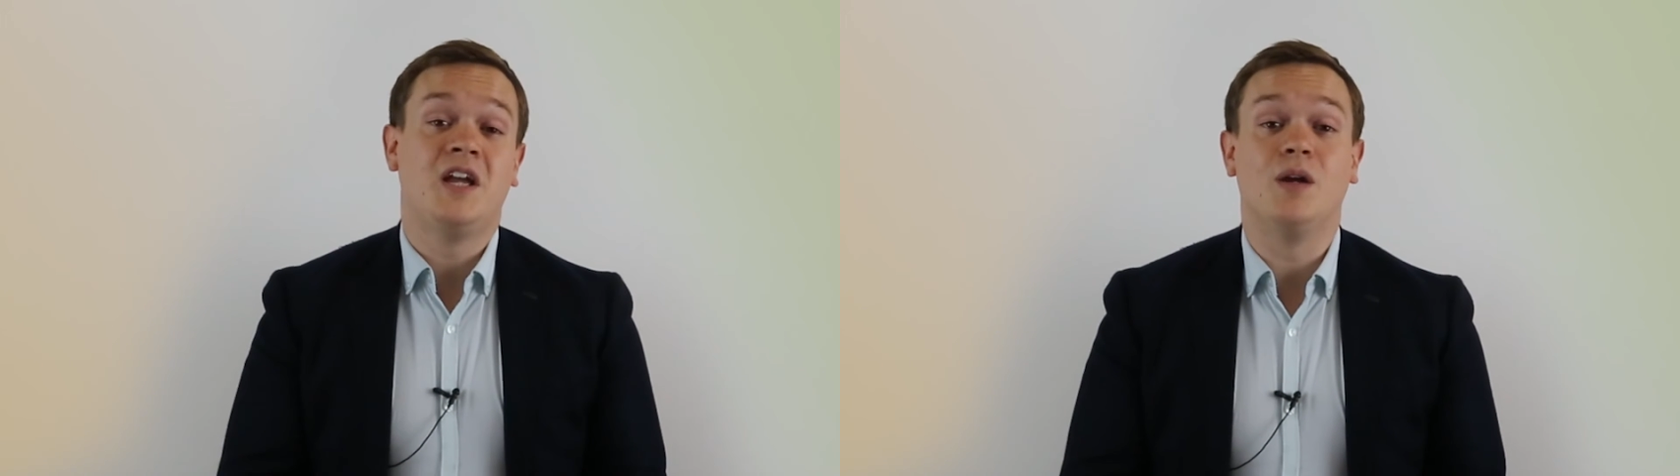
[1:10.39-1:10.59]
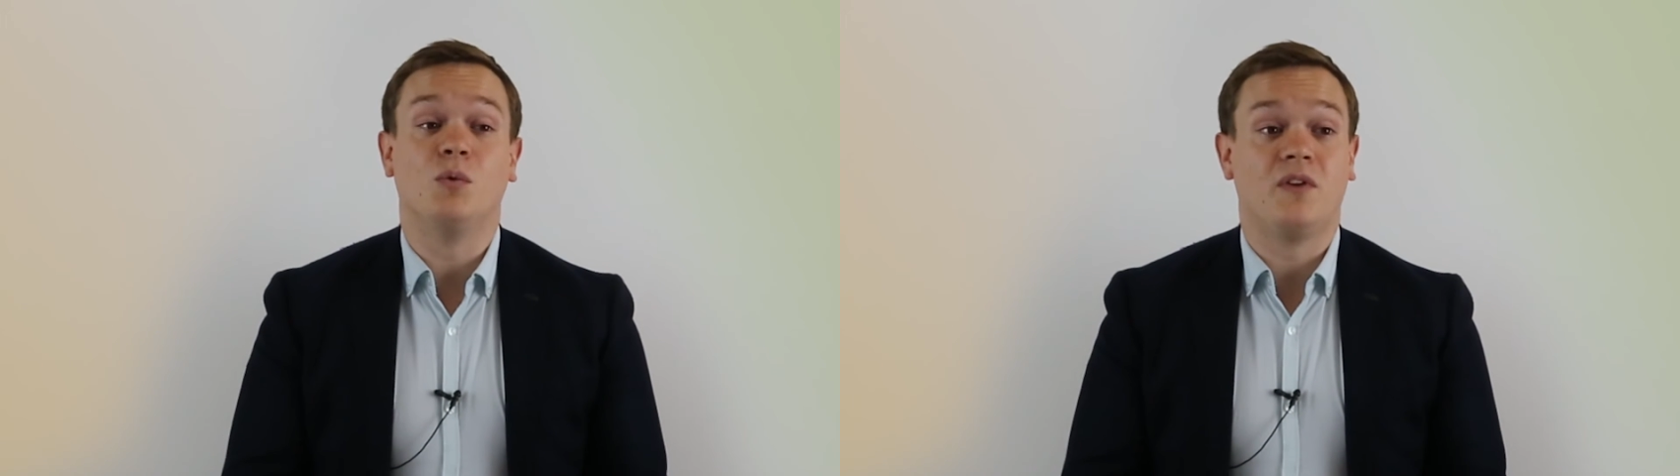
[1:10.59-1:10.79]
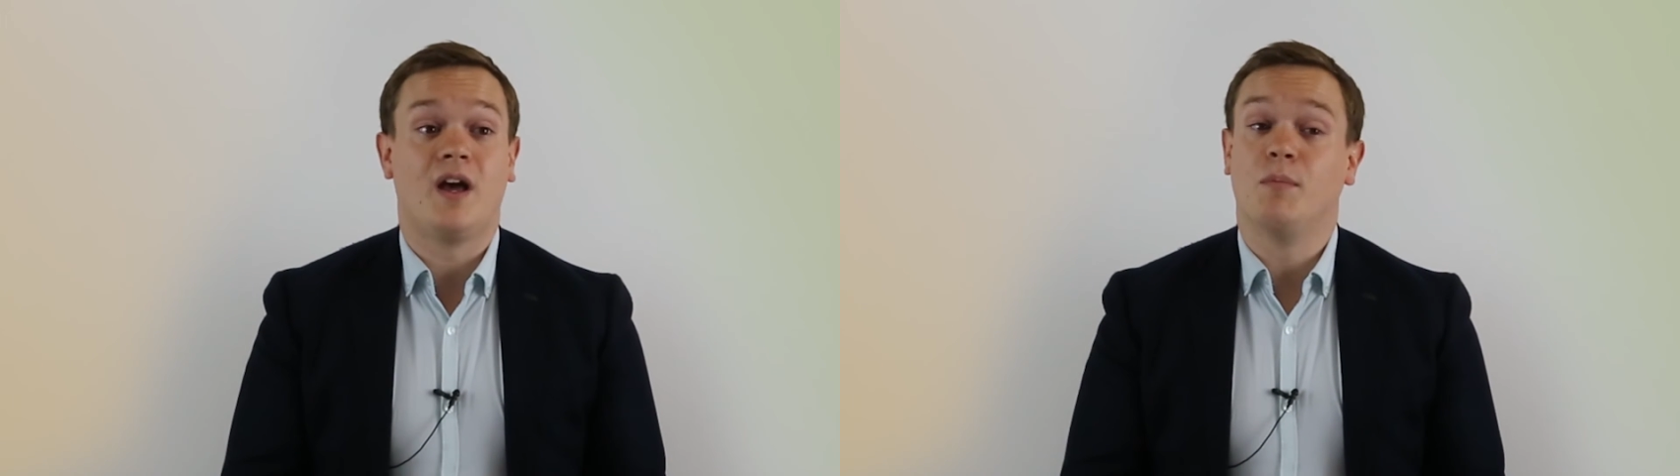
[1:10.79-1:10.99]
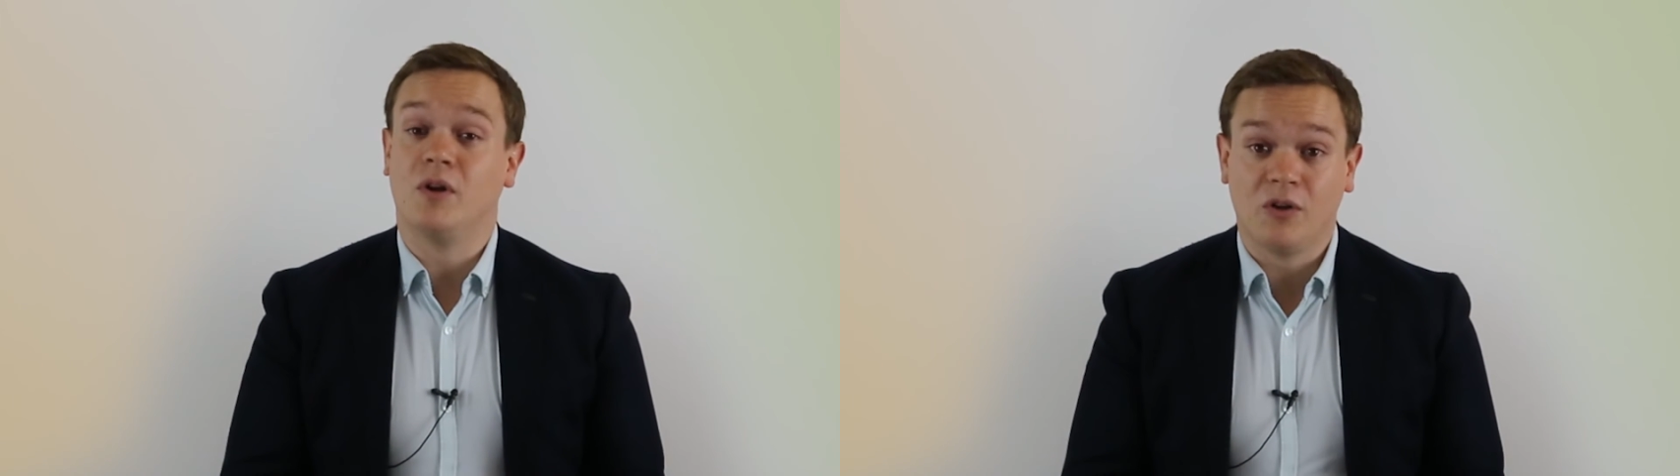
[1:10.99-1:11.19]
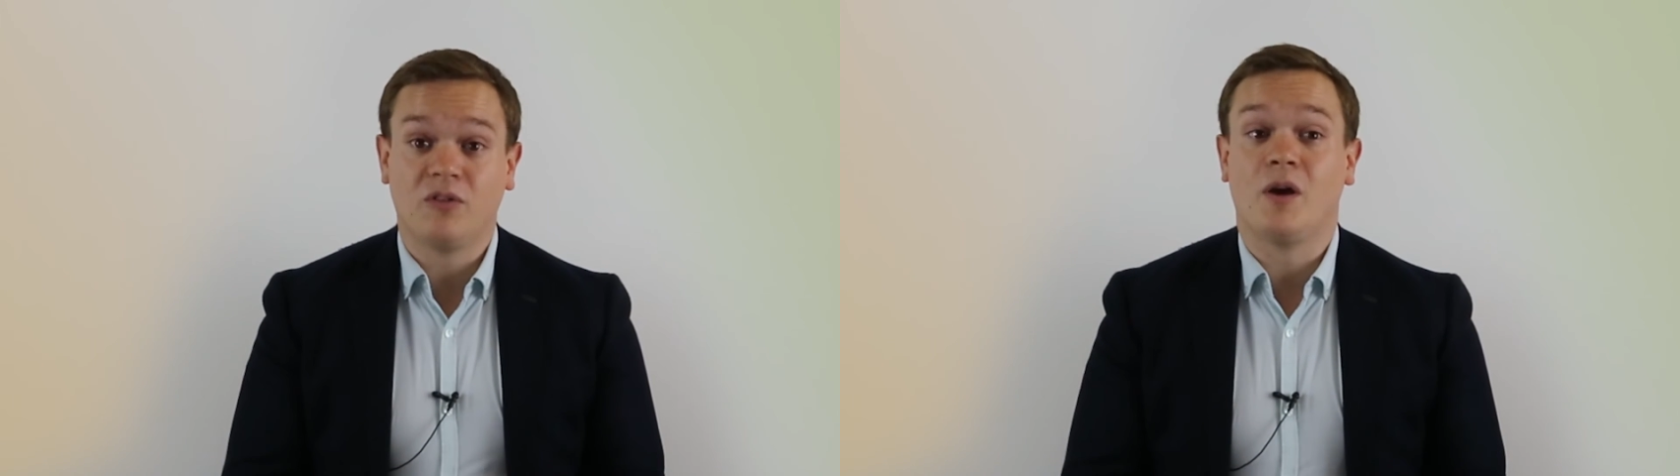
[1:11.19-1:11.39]
he was there
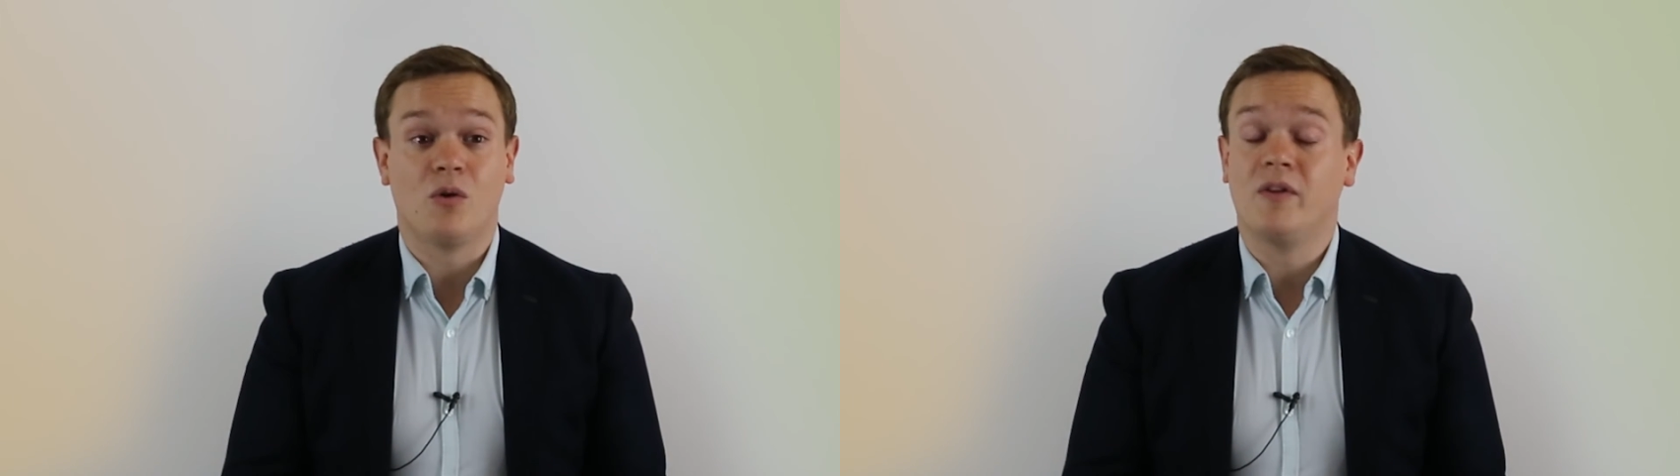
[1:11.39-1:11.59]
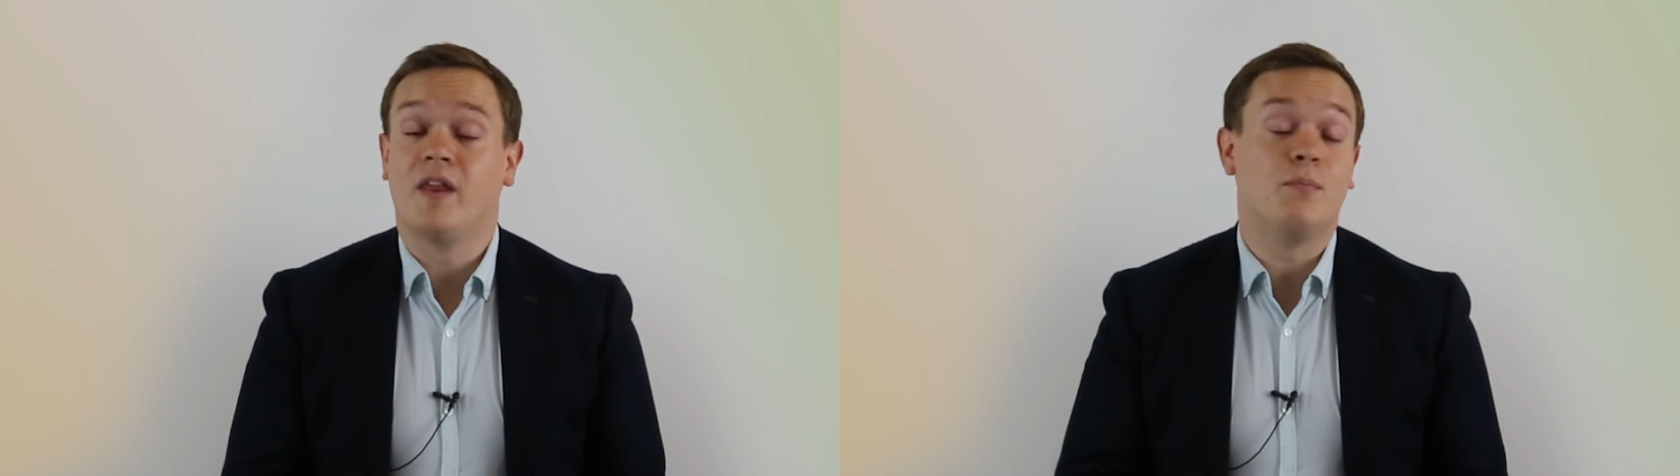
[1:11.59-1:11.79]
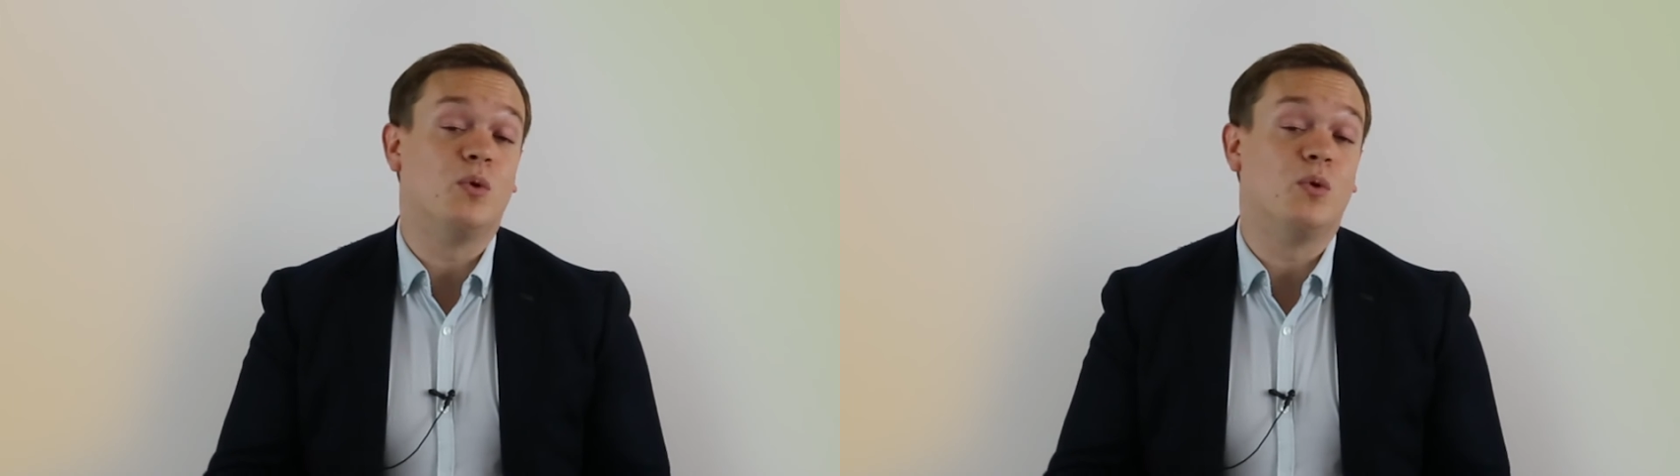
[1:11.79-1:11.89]
because they were in their